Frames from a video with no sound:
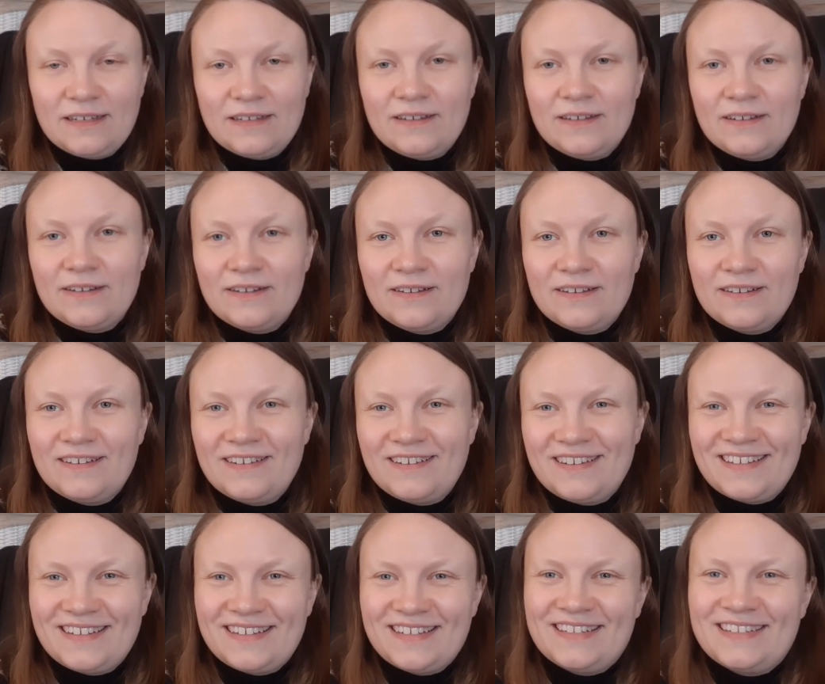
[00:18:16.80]

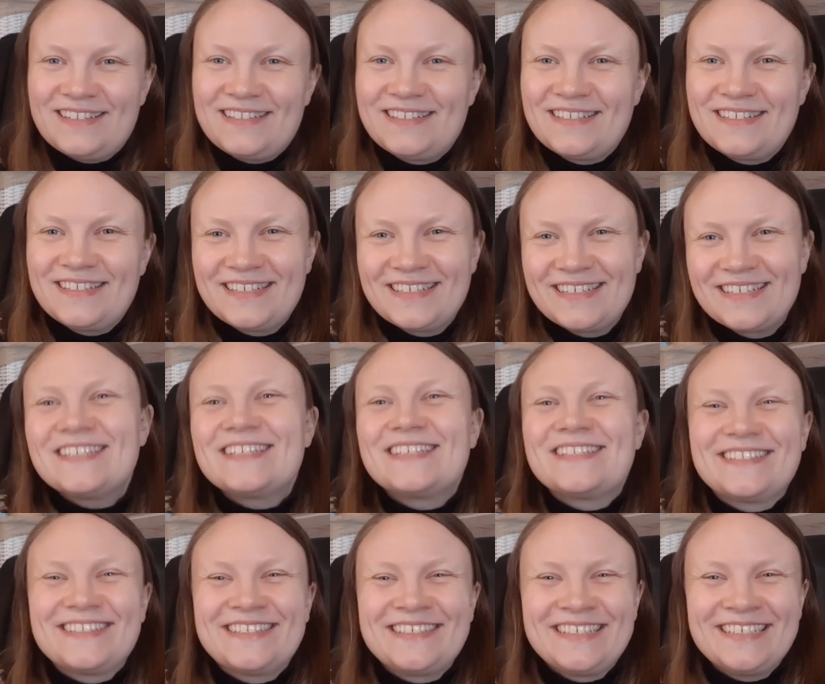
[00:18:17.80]
and
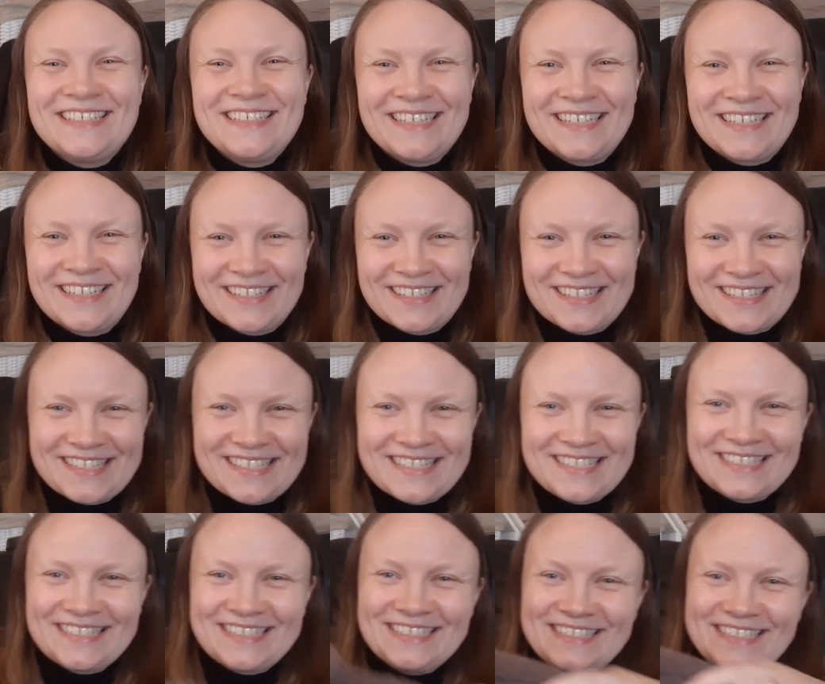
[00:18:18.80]
here it is.
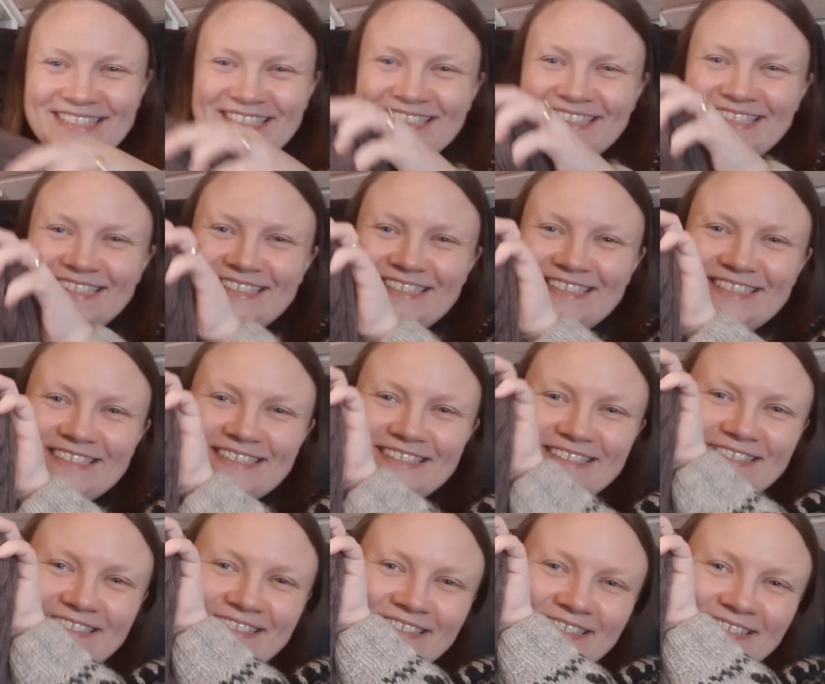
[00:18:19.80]

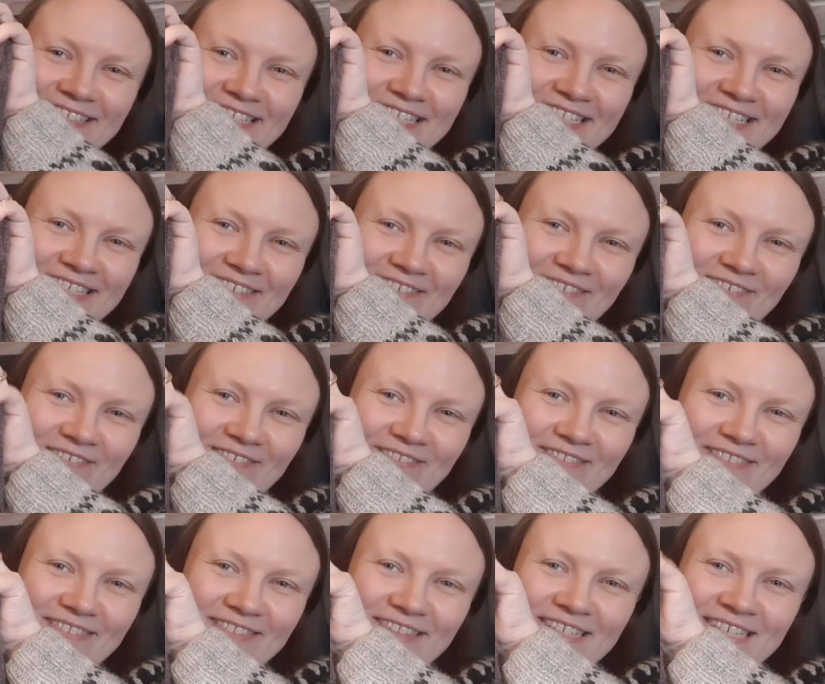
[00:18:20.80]
So
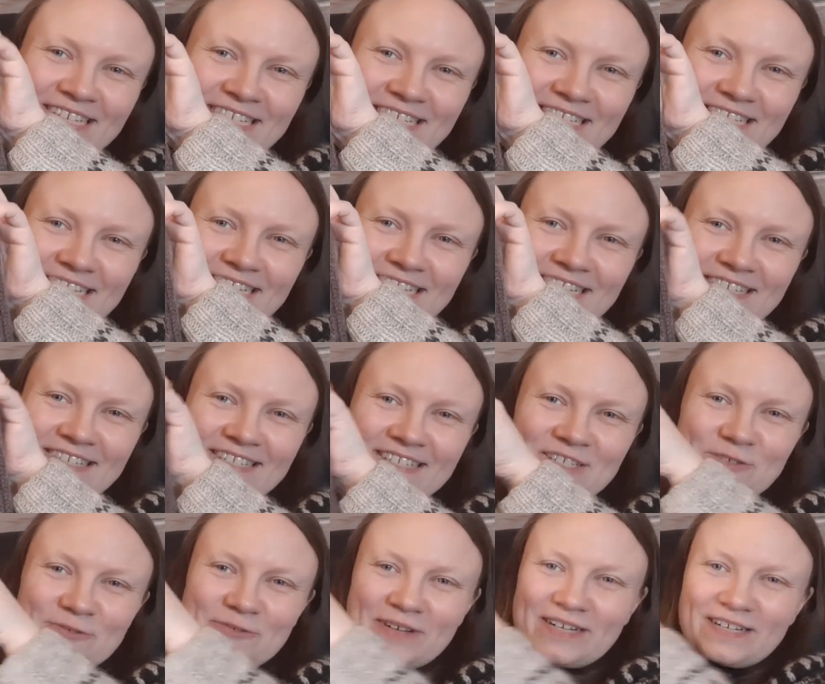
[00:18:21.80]
this is the
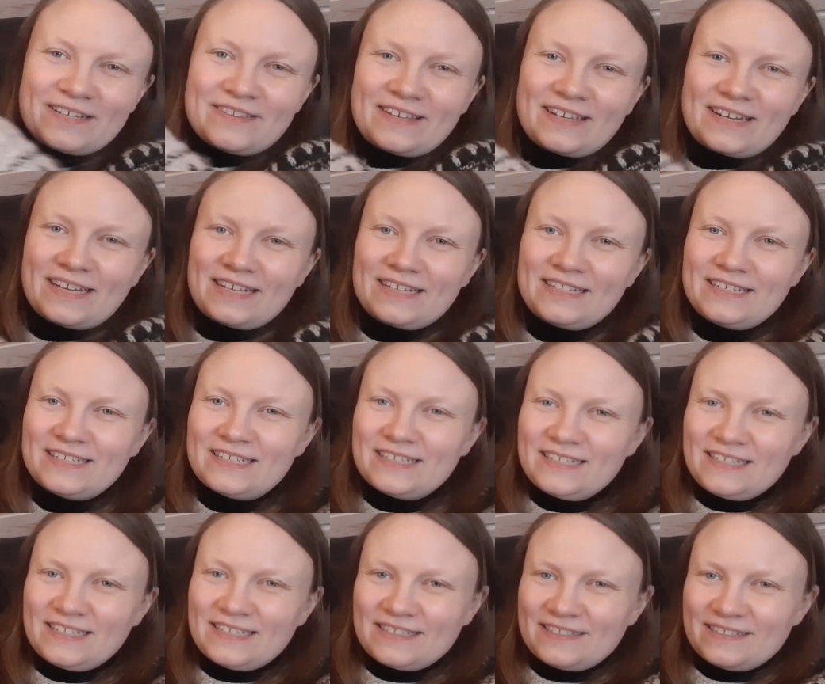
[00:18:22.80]
sweater that I
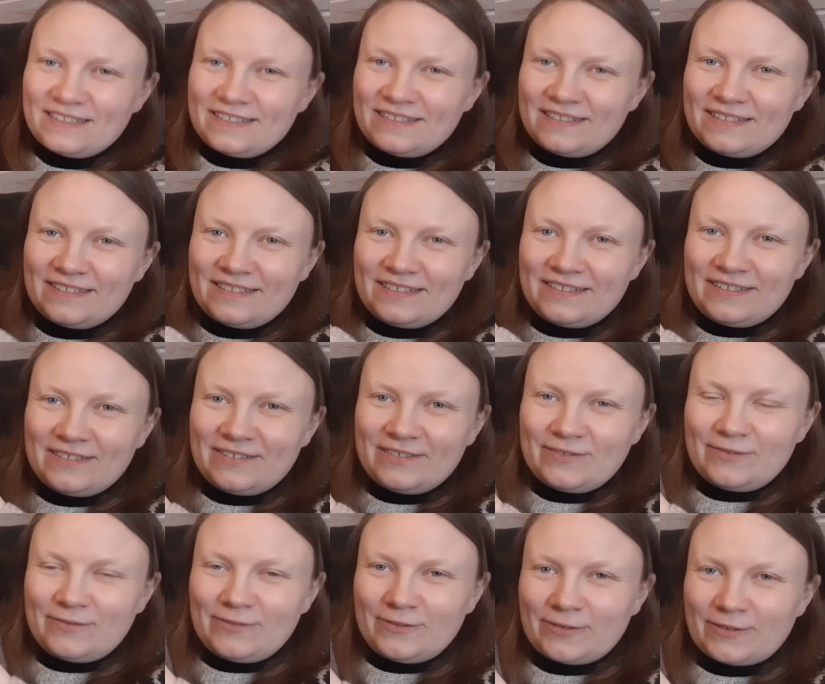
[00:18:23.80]
knitted
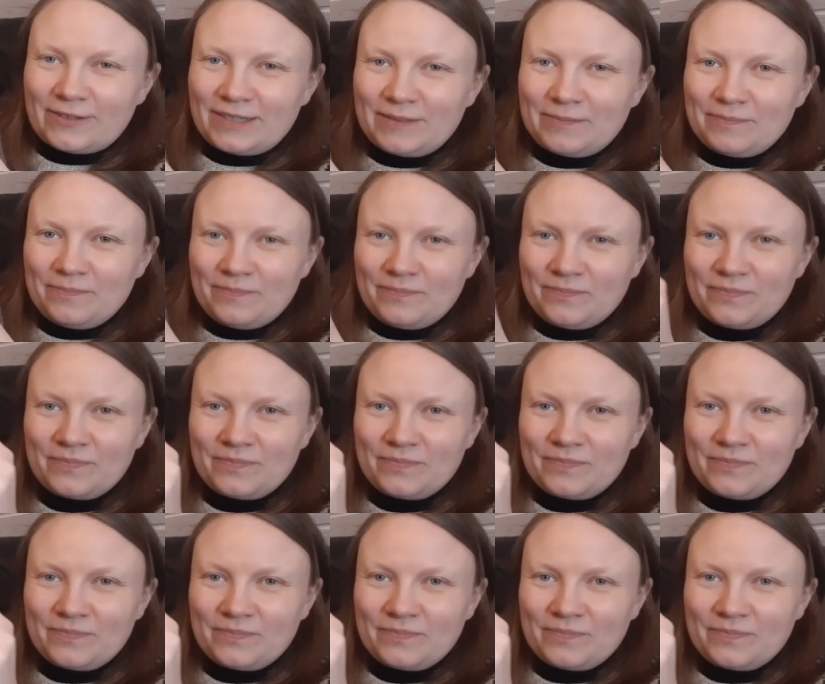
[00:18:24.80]
for him.